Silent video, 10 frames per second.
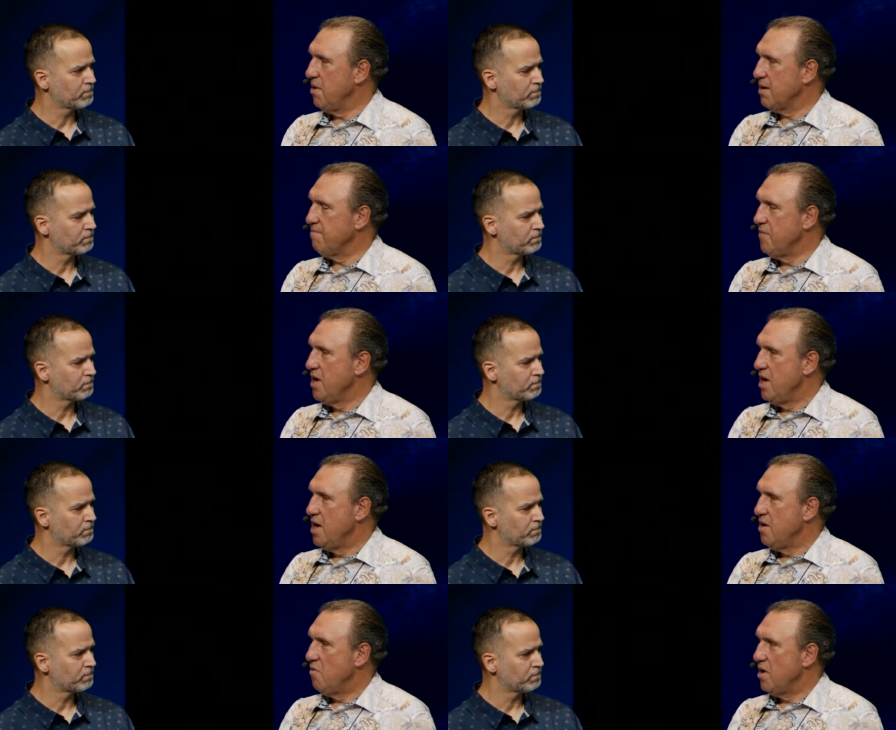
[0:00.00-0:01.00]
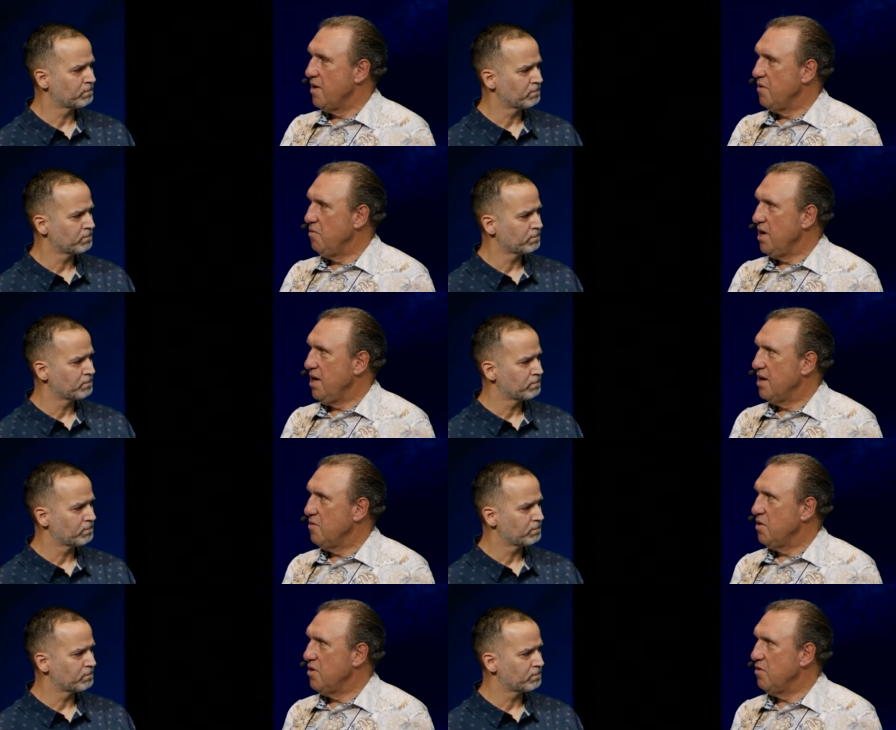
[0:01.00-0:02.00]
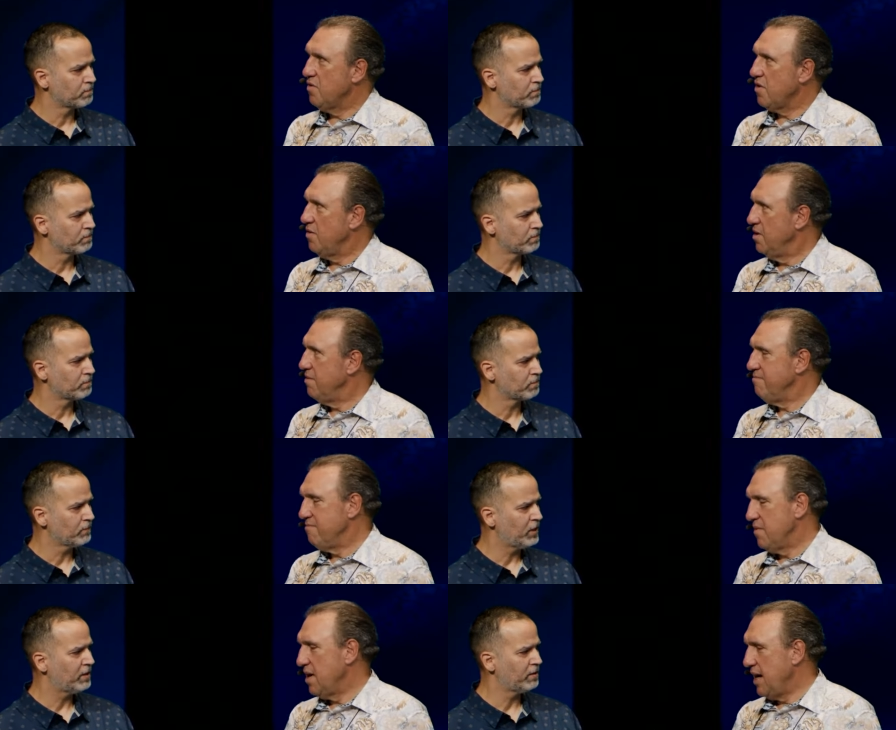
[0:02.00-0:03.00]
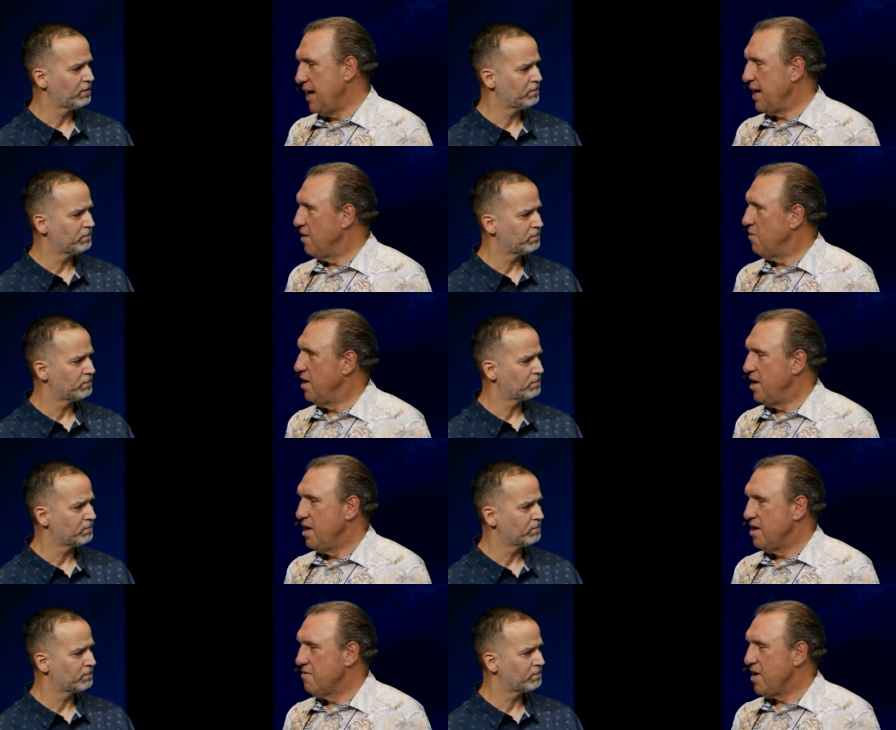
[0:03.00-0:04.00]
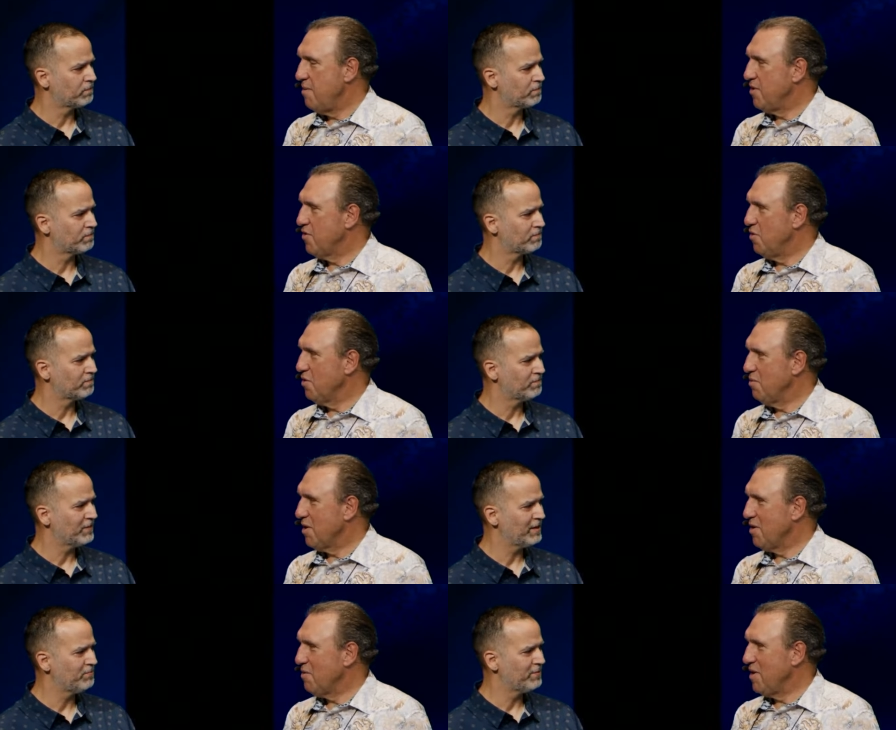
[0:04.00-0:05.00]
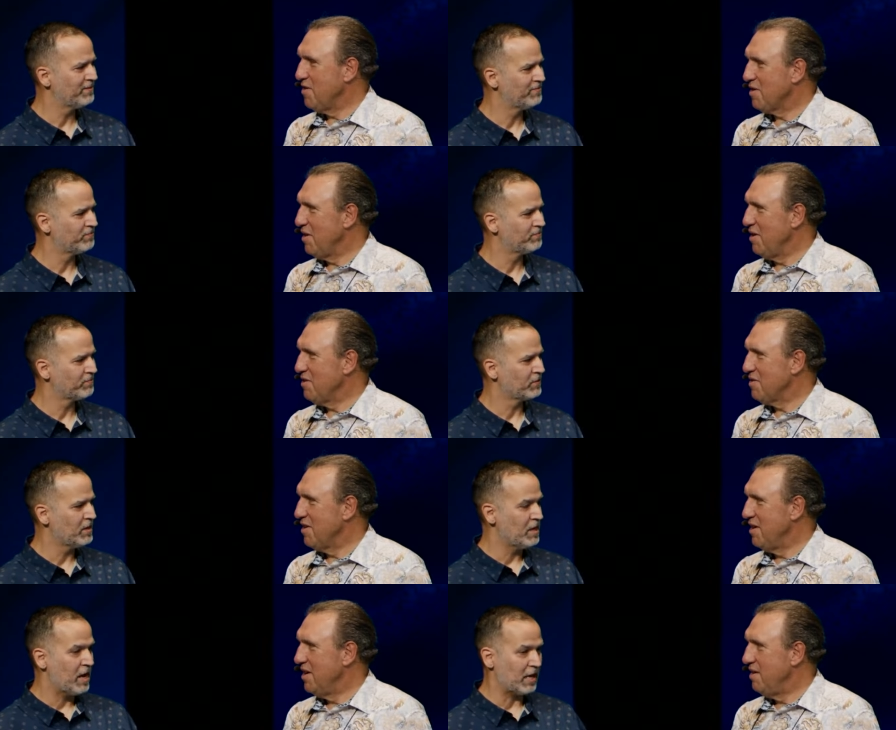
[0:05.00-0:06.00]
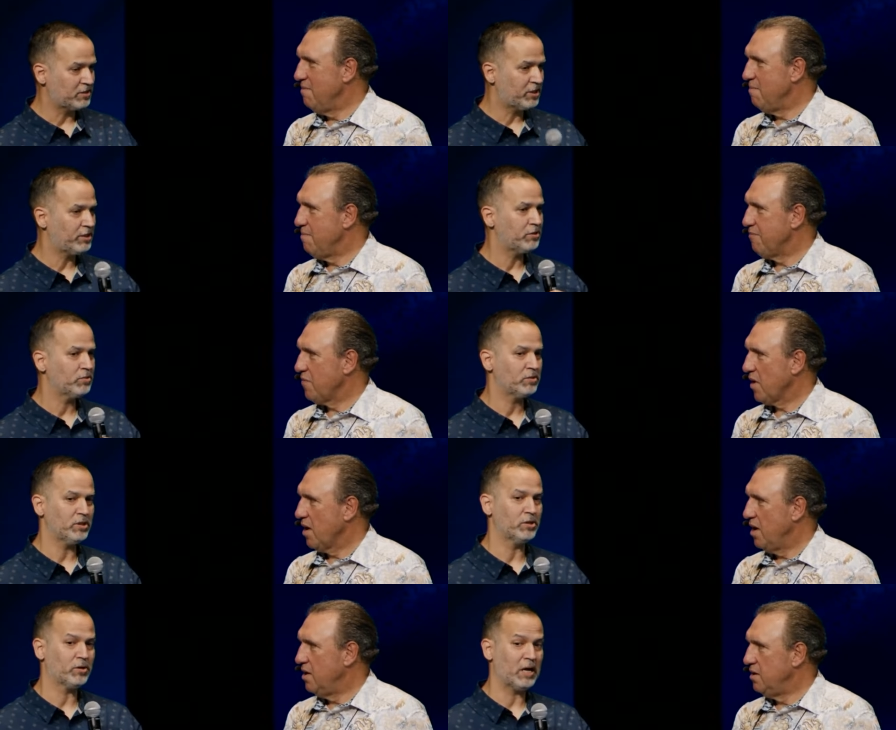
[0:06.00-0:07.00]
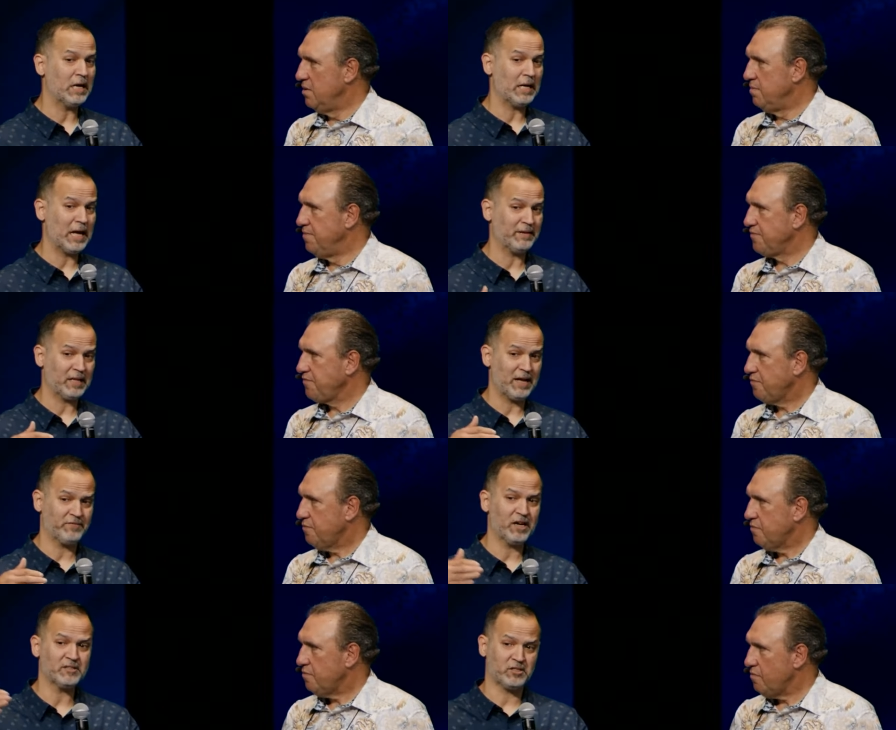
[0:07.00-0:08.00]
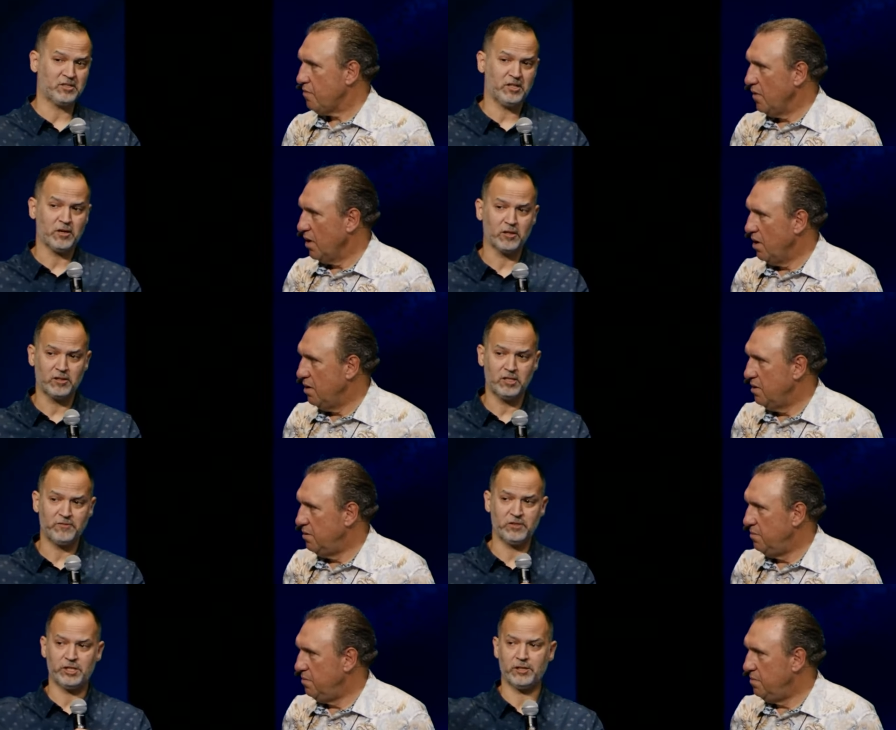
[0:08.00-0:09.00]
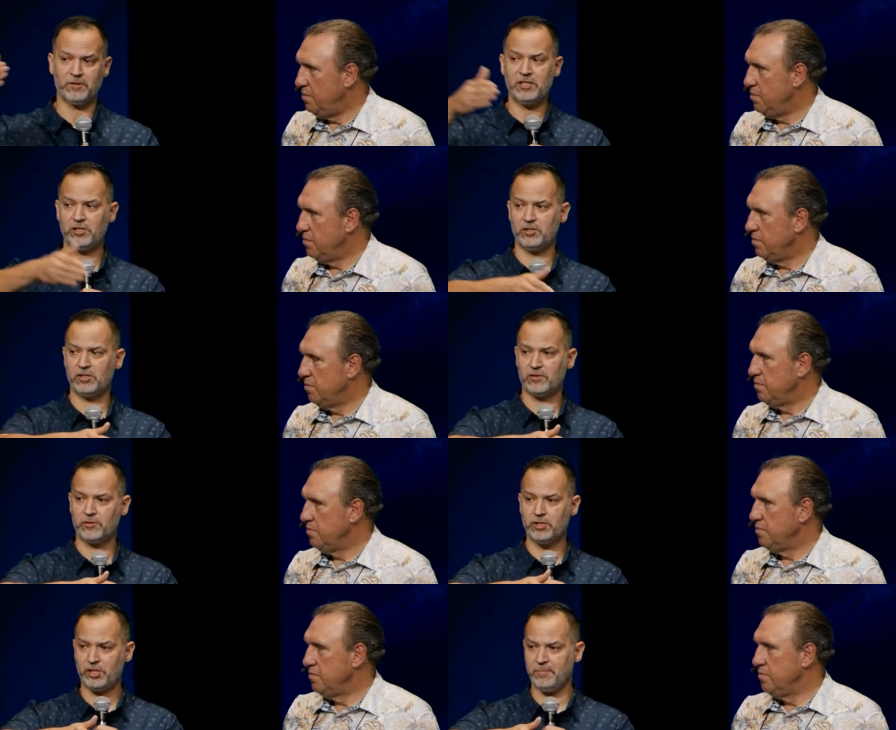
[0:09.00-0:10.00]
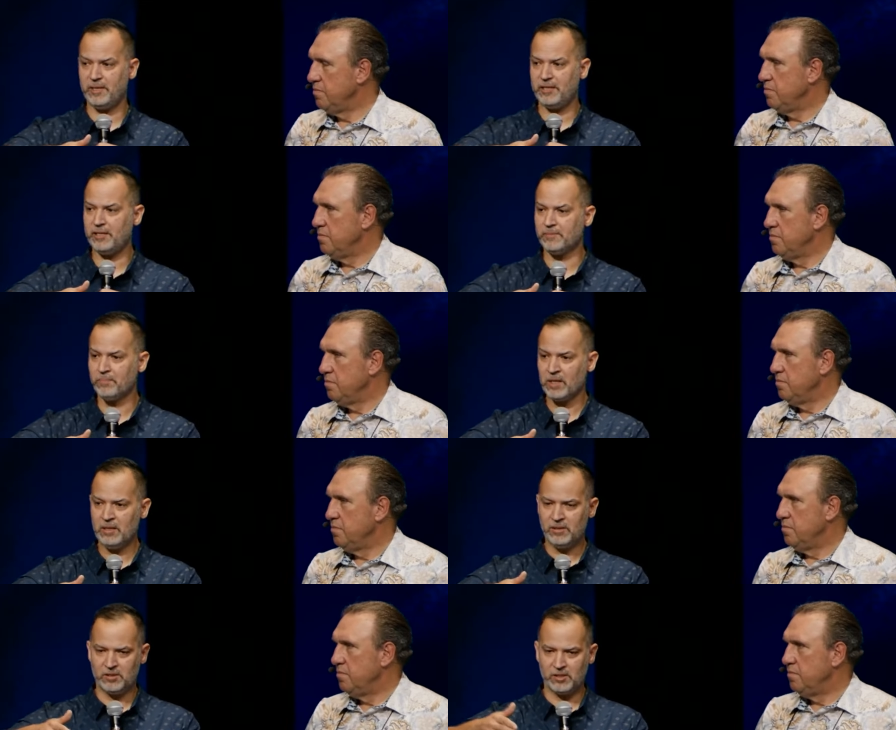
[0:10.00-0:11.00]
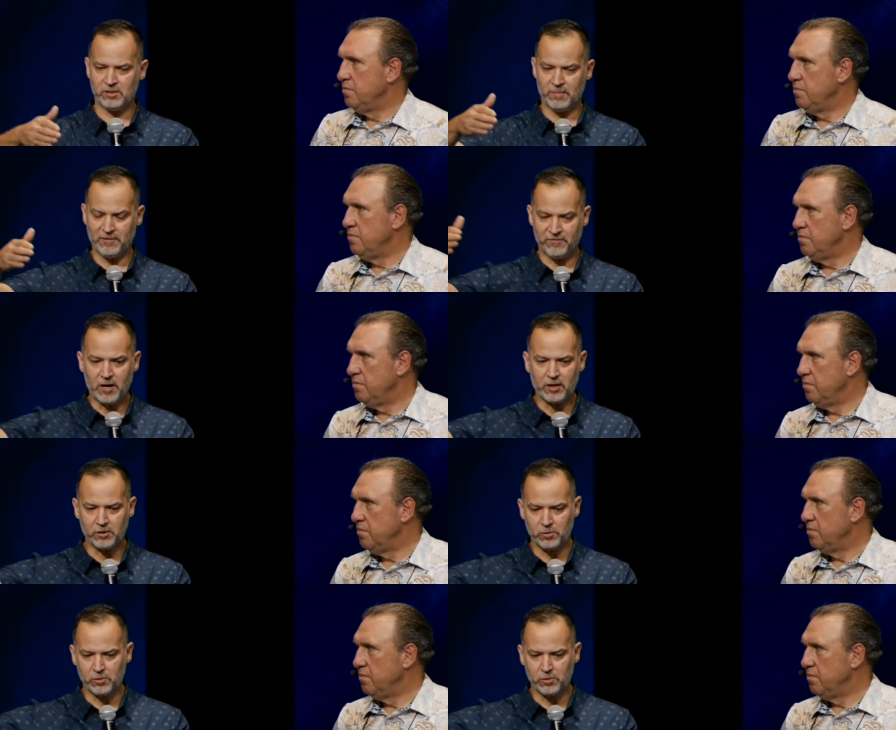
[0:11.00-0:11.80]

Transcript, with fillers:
Speaker 1: But whatever we, we do. So hey, time is short. we are going to reach the lost.
Speaker 2: I tell you, you know, I, I, have got to see all the different generations of Christian media since my father